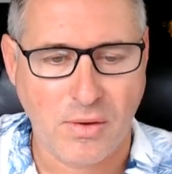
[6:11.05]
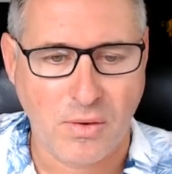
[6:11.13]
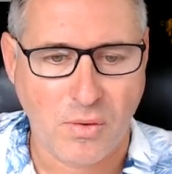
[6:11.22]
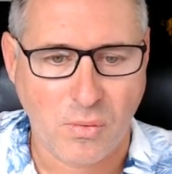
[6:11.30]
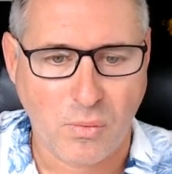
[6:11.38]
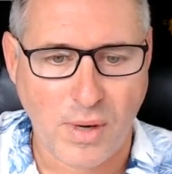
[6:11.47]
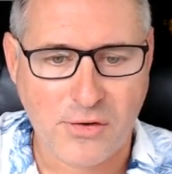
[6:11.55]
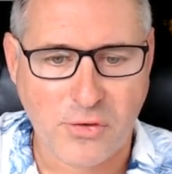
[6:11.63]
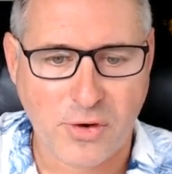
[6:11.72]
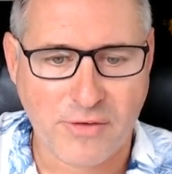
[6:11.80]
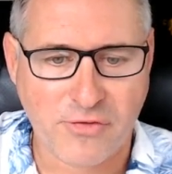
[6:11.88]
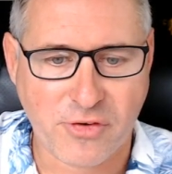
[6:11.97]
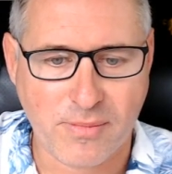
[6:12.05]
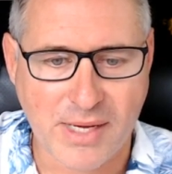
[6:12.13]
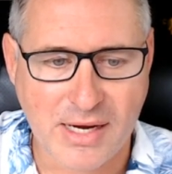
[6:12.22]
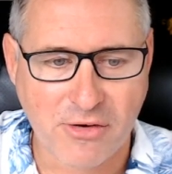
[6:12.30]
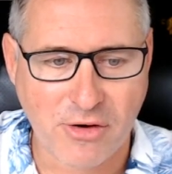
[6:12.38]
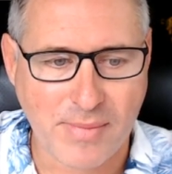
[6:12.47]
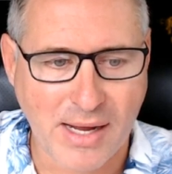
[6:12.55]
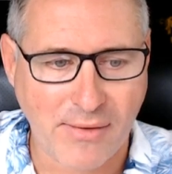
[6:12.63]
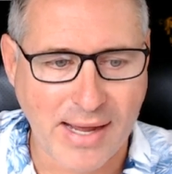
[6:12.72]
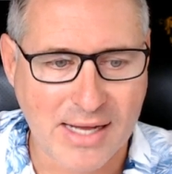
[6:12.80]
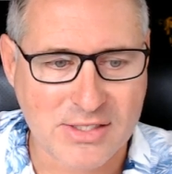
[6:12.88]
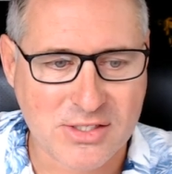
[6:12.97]
when drawing from here, I'm now
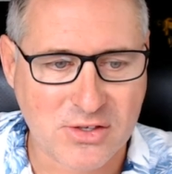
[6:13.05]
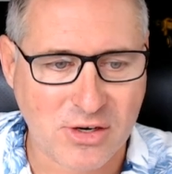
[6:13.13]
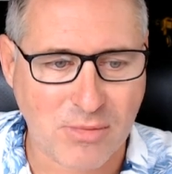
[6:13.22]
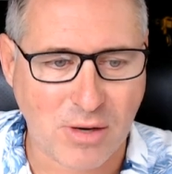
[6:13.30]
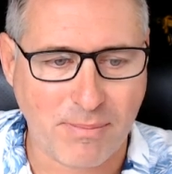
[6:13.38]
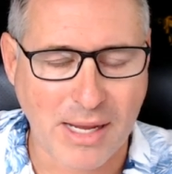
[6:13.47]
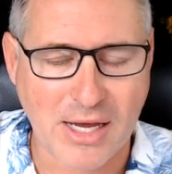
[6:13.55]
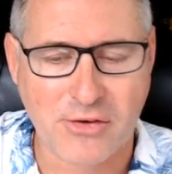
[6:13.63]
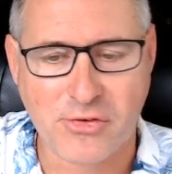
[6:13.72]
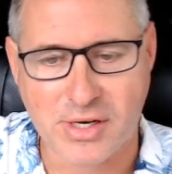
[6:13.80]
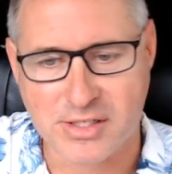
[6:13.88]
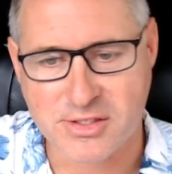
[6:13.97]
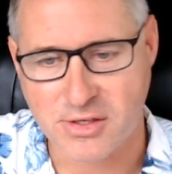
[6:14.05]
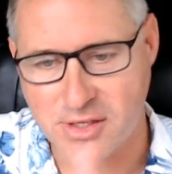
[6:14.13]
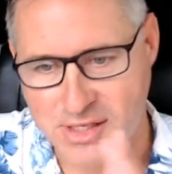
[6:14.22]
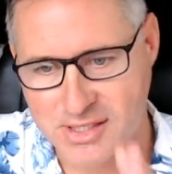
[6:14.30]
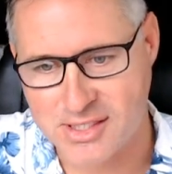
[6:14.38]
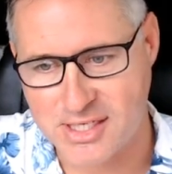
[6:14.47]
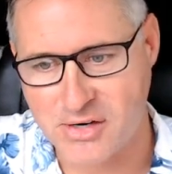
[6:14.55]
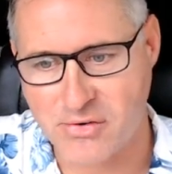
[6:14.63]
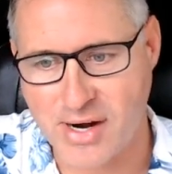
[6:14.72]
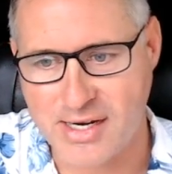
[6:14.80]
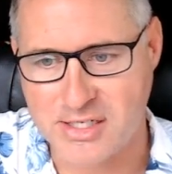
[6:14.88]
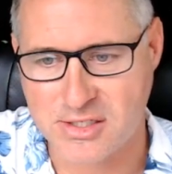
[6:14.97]
outside of my boundary. So the
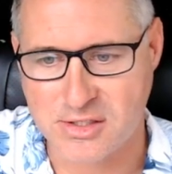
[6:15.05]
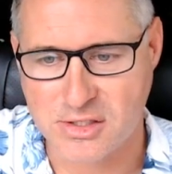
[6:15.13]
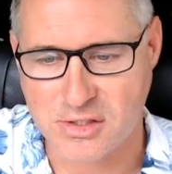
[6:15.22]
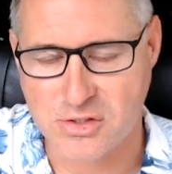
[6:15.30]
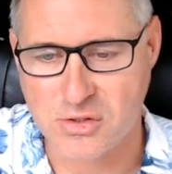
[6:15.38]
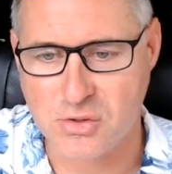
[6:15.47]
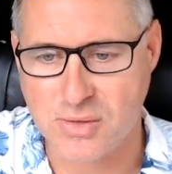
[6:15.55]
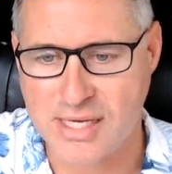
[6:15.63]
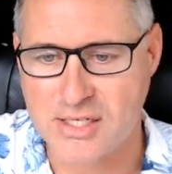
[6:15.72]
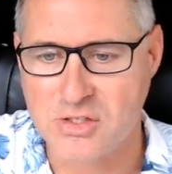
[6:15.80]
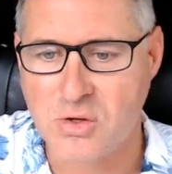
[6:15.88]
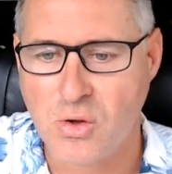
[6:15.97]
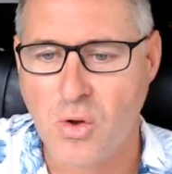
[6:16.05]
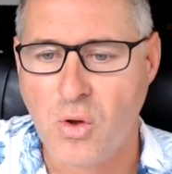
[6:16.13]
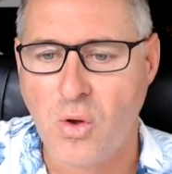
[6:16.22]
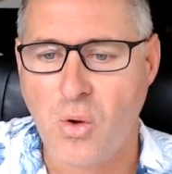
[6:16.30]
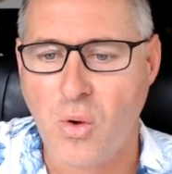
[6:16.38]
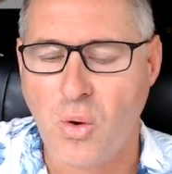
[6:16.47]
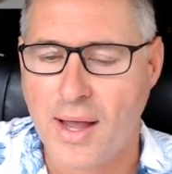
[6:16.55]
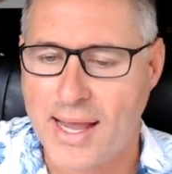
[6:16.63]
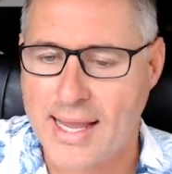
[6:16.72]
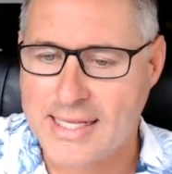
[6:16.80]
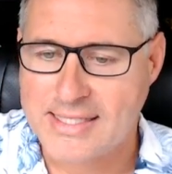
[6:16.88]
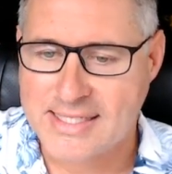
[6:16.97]
consideration to do is,
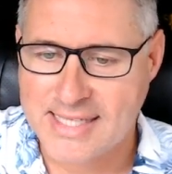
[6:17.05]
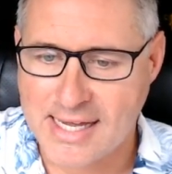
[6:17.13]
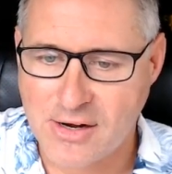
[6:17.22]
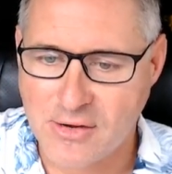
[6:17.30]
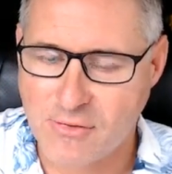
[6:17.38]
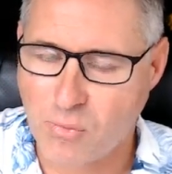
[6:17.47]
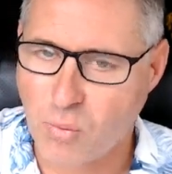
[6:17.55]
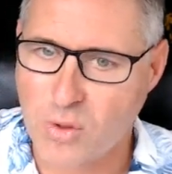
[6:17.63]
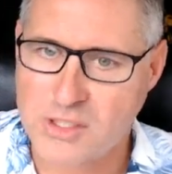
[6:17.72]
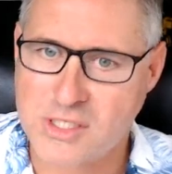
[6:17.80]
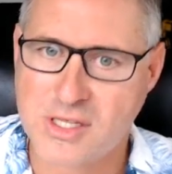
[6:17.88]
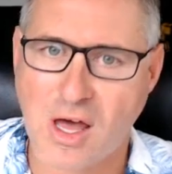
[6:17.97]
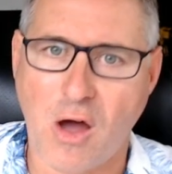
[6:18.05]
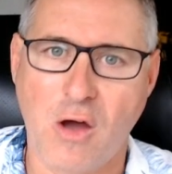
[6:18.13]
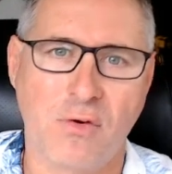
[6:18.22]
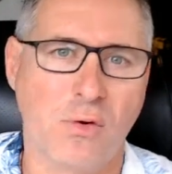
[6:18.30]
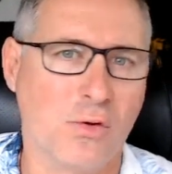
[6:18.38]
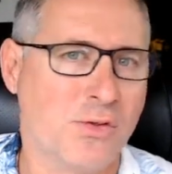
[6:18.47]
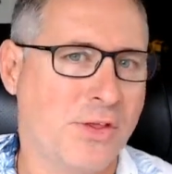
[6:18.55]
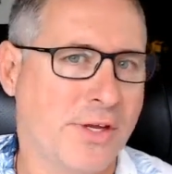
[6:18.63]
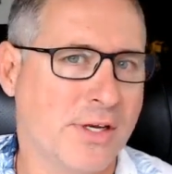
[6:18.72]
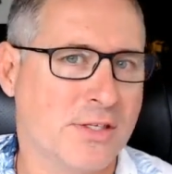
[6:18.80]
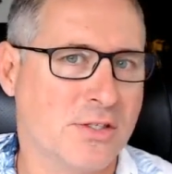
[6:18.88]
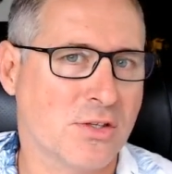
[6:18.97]
instead of what's the overall
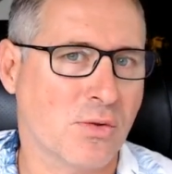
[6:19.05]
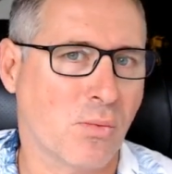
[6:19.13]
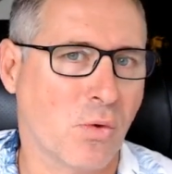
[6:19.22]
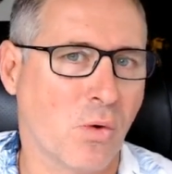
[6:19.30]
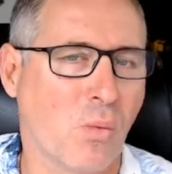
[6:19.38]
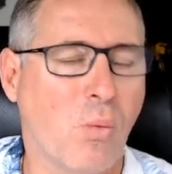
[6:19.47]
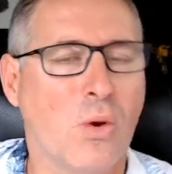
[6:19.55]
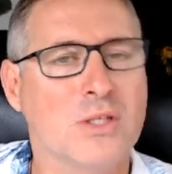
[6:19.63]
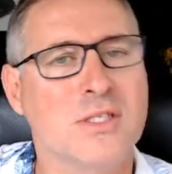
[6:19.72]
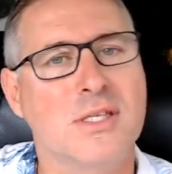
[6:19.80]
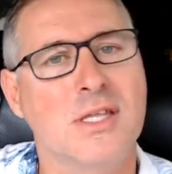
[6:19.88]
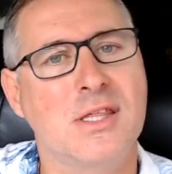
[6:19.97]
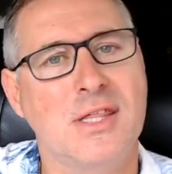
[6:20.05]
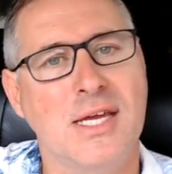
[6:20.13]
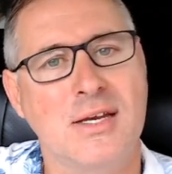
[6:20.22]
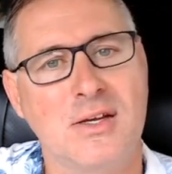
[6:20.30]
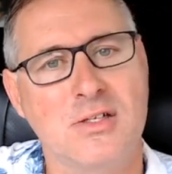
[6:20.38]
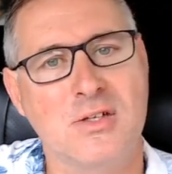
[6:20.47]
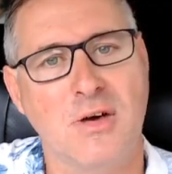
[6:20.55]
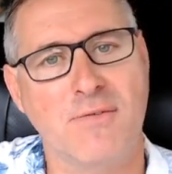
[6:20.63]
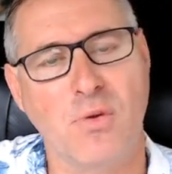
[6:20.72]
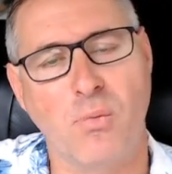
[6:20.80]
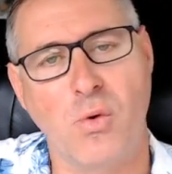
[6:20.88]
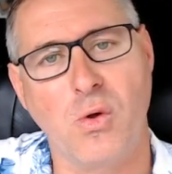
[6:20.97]
thickness of the wall, what's the thickness of the
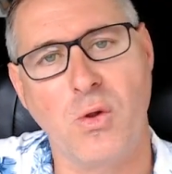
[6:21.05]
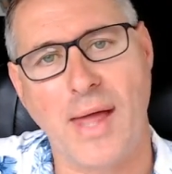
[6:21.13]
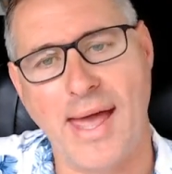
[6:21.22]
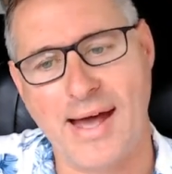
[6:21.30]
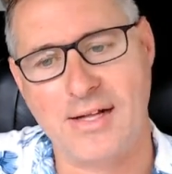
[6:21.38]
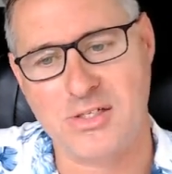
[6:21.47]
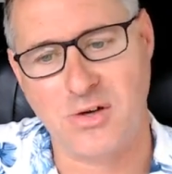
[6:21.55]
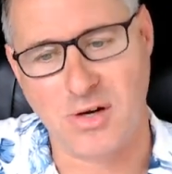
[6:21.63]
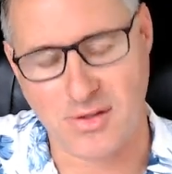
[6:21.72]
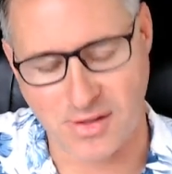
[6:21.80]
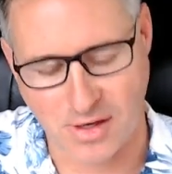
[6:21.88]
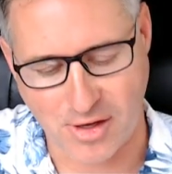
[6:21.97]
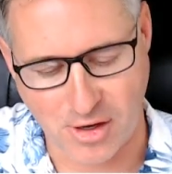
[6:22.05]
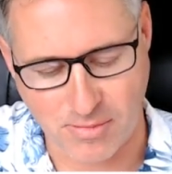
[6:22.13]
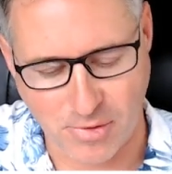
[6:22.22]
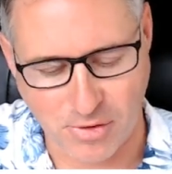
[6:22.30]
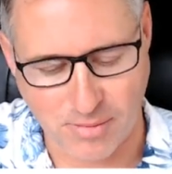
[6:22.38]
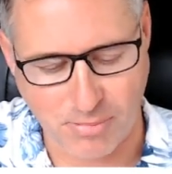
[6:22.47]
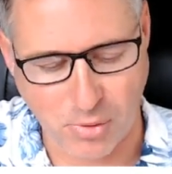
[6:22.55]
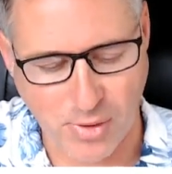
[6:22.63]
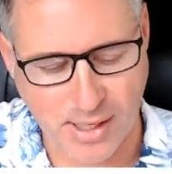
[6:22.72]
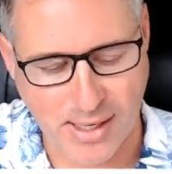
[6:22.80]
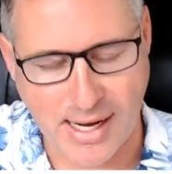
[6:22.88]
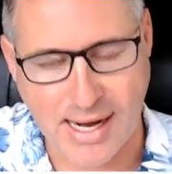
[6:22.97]
wall outside of the load bearing
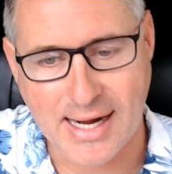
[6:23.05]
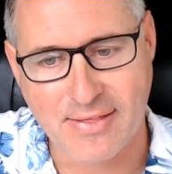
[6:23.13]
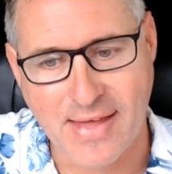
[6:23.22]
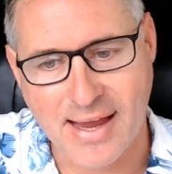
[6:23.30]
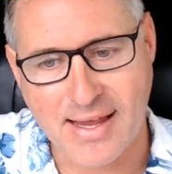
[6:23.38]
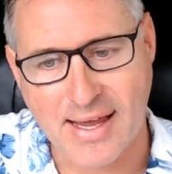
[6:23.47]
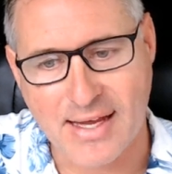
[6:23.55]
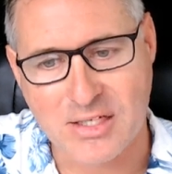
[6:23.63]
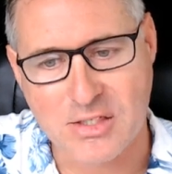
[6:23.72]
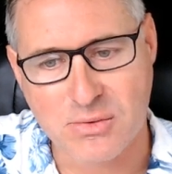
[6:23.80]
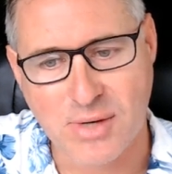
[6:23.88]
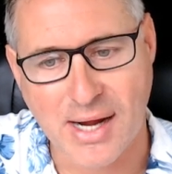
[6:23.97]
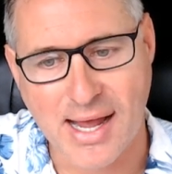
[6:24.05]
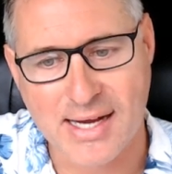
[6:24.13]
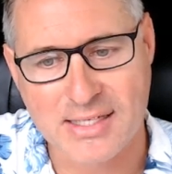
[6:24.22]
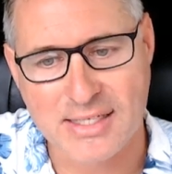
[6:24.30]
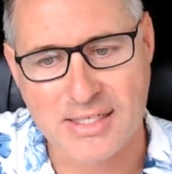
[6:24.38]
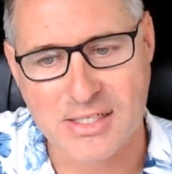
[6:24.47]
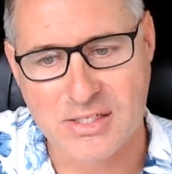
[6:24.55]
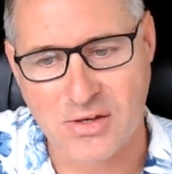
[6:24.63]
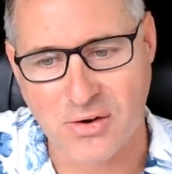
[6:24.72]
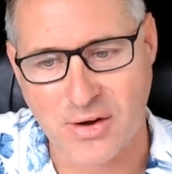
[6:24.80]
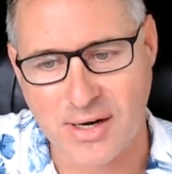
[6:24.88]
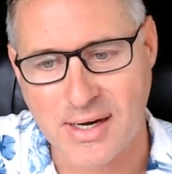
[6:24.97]
point? And in that case, you would actually
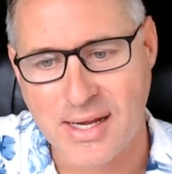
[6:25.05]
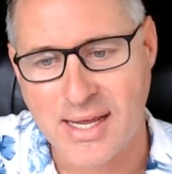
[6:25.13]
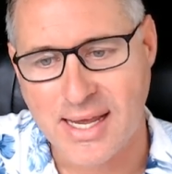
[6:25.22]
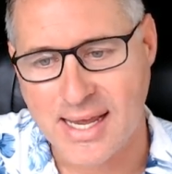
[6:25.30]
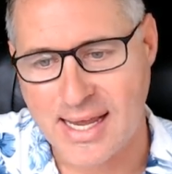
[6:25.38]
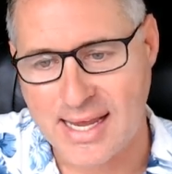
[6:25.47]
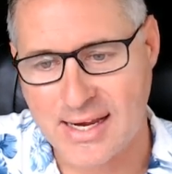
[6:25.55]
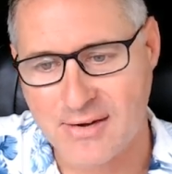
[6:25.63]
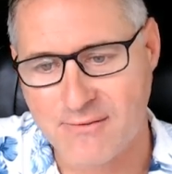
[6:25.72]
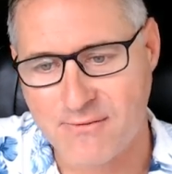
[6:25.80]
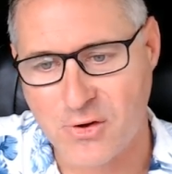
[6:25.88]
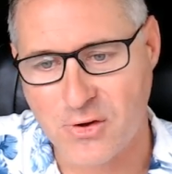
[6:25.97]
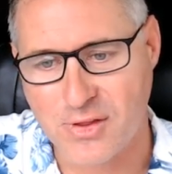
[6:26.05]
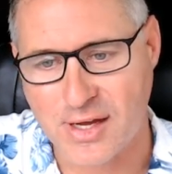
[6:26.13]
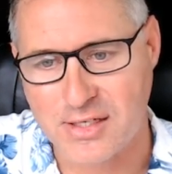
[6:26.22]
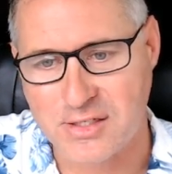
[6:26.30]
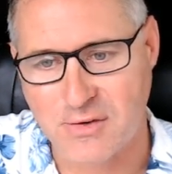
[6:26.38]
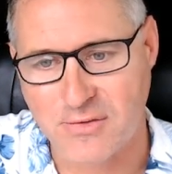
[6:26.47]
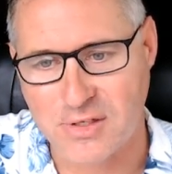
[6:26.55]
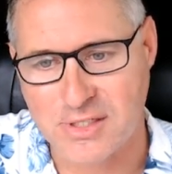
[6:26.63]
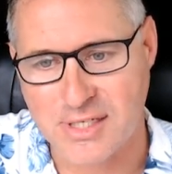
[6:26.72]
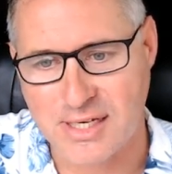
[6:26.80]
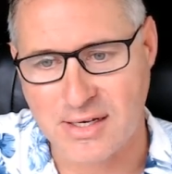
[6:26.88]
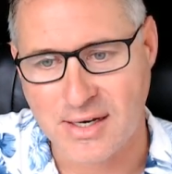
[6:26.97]
design in further. So if I
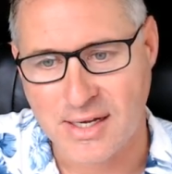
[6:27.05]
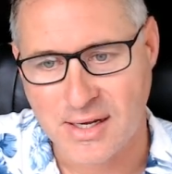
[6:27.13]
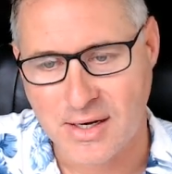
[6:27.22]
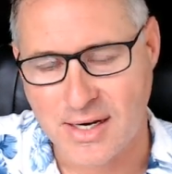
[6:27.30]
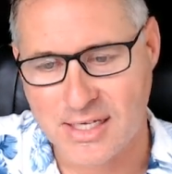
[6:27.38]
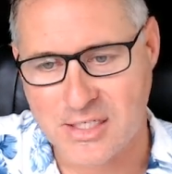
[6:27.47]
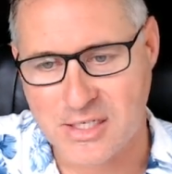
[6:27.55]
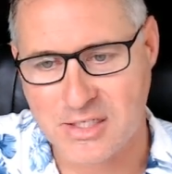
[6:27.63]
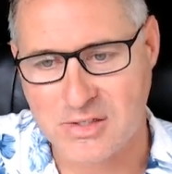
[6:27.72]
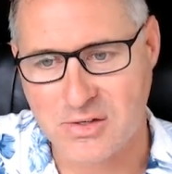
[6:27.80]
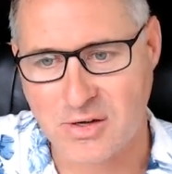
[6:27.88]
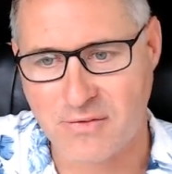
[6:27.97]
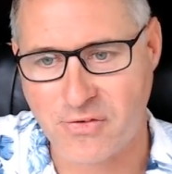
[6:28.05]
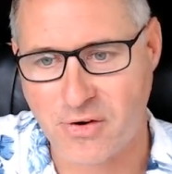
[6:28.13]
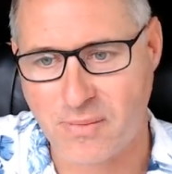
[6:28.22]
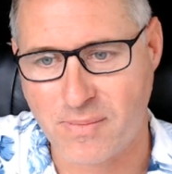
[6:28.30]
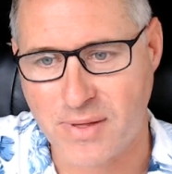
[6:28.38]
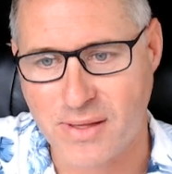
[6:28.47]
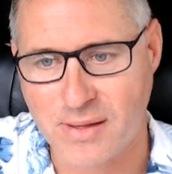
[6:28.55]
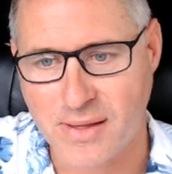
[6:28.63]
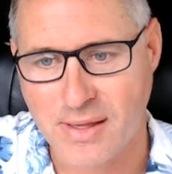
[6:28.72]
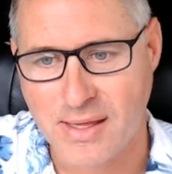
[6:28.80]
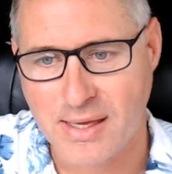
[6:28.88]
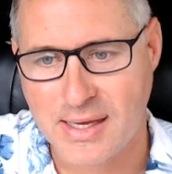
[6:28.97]
said, let's design from
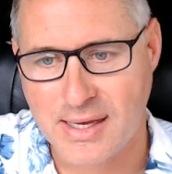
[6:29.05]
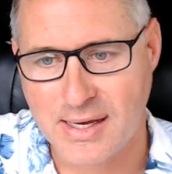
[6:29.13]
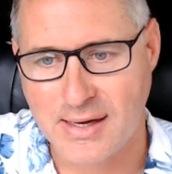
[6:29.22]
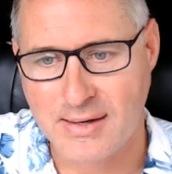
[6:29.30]
here,